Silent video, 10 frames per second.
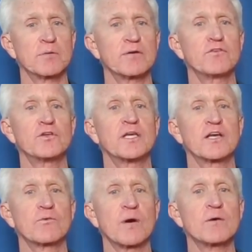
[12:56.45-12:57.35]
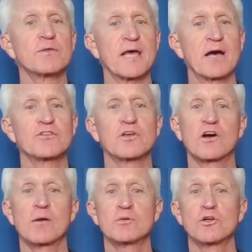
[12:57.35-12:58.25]
But if you can get away without
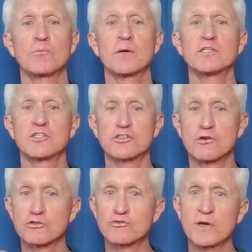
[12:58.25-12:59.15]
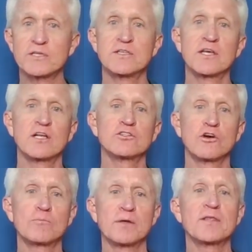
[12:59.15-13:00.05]
the carbidopa and just go straight to the
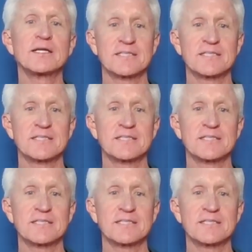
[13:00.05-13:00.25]
L-dopa,